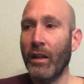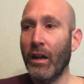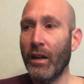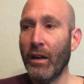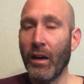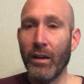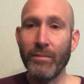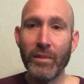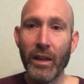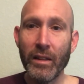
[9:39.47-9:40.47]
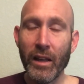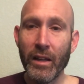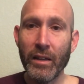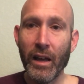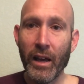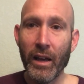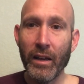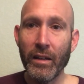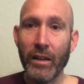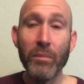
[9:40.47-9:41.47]
and then
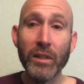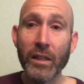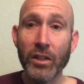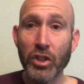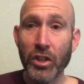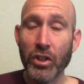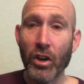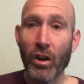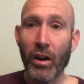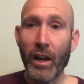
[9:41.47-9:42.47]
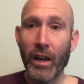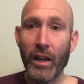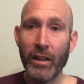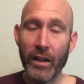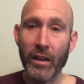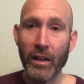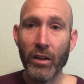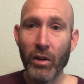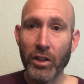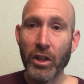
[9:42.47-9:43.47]
a hibiscus ginger, and then a
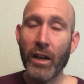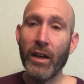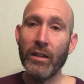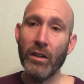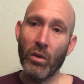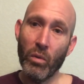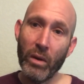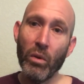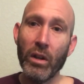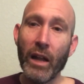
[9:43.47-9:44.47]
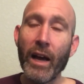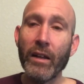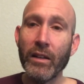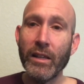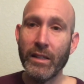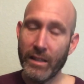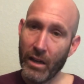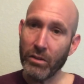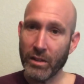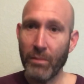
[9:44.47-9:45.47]
licorice. And we will likely
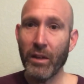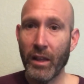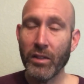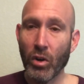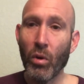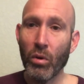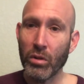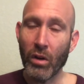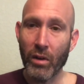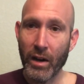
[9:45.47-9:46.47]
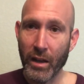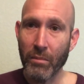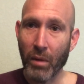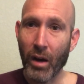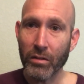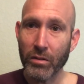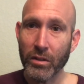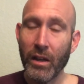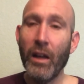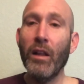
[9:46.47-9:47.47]
sell some of these cold already in bottles.
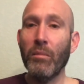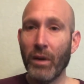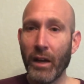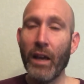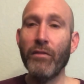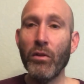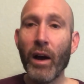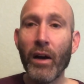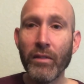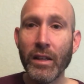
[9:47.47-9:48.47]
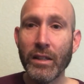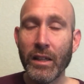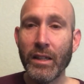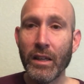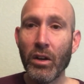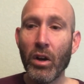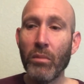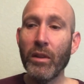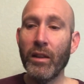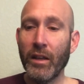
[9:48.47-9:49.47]
But if you have these teas at
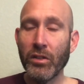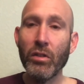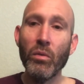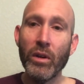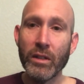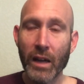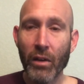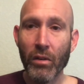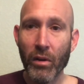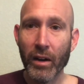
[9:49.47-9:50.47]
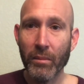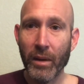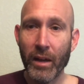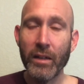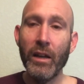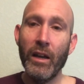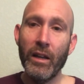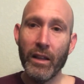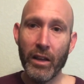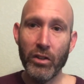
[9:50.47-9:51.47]
home, these are the ones that I would recommend
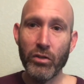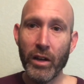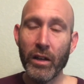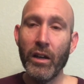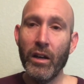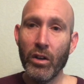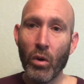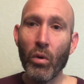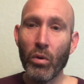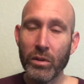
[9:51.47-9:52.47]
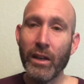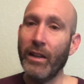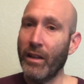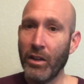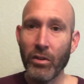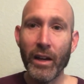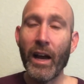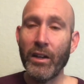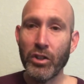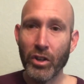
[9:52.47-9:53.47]
that you drink cold, and then you can
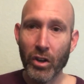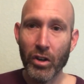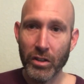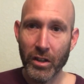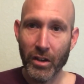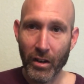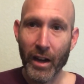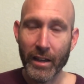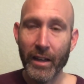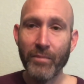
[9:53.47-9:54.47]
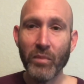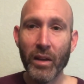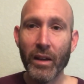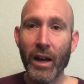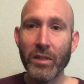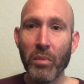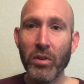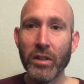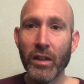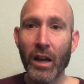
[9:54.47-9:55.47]
add sugar to your liking. Guys,
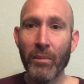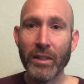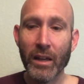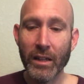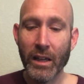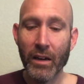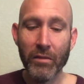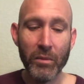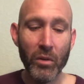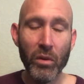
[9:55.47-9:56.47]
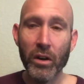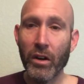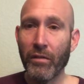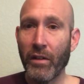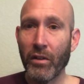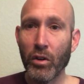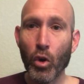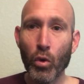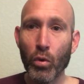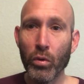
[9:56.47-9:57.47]
post in the comments. I'd like to hear from you. What are your favorite
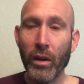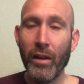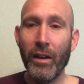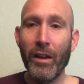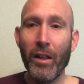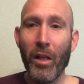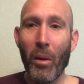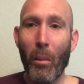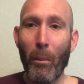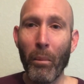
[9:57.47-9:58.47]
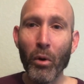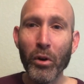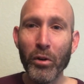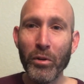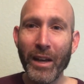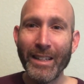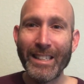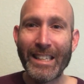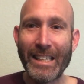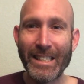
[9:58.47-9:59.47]
cold brewed
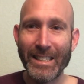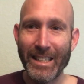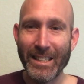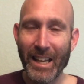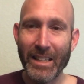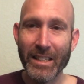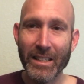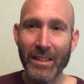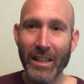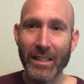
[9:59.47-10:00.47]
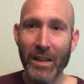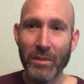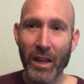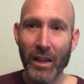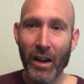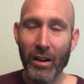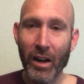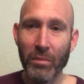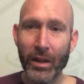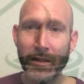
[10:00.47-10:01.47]
teas and tisanes? Until next time, take care and
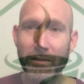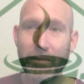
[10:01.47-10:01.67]
God bless.